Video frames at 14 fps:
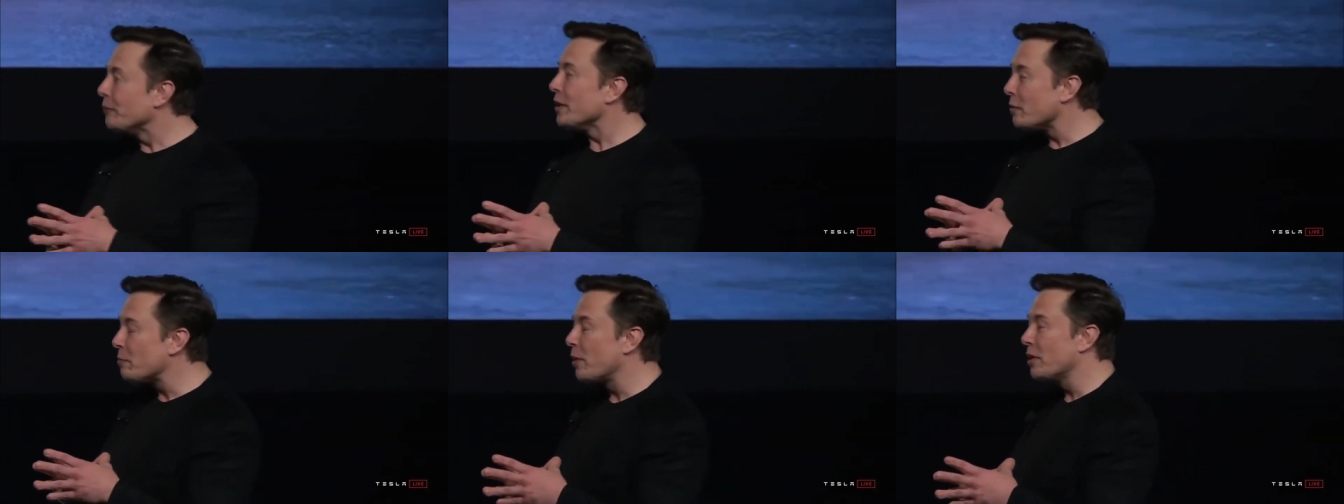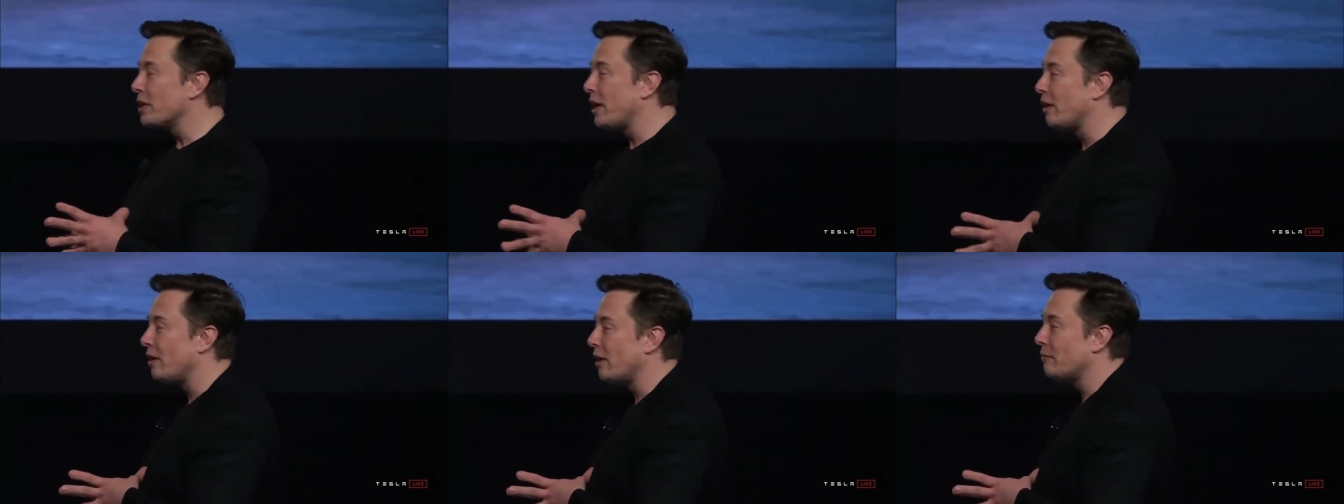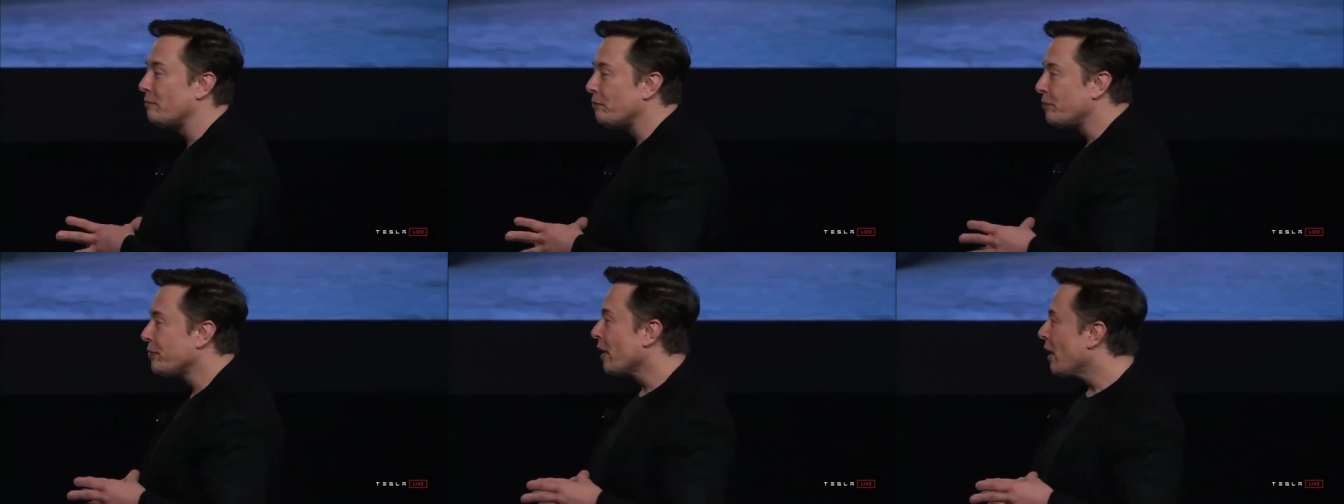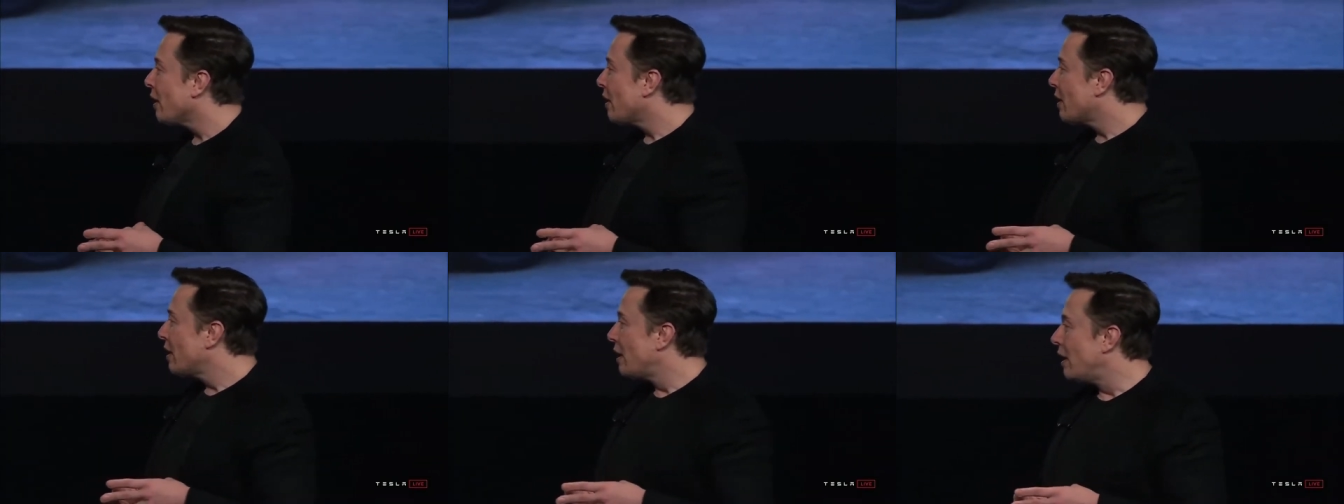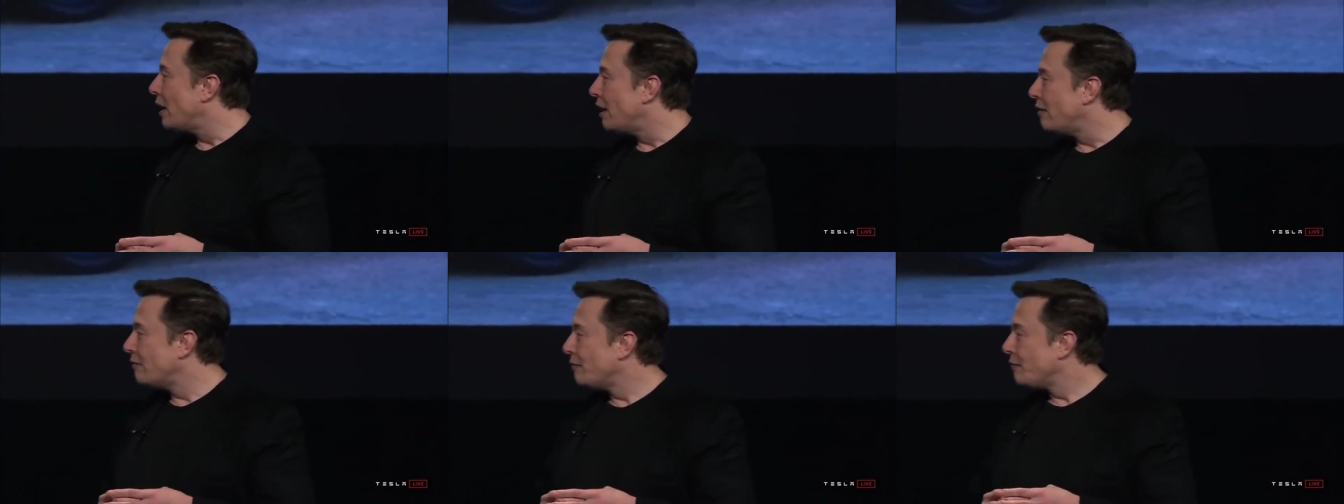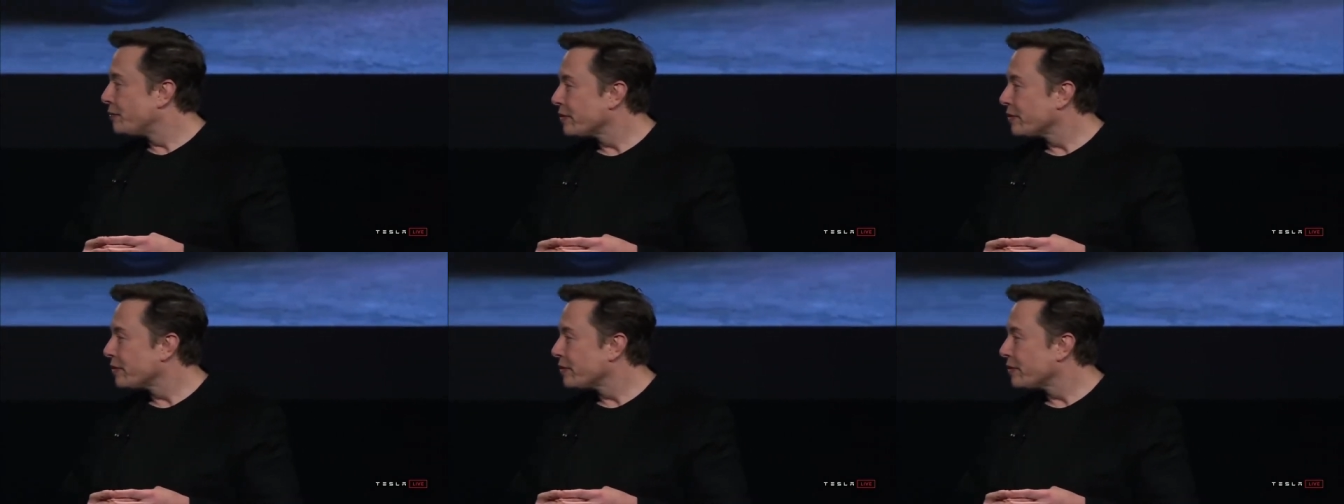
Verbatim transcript: It broke down a lot. Um,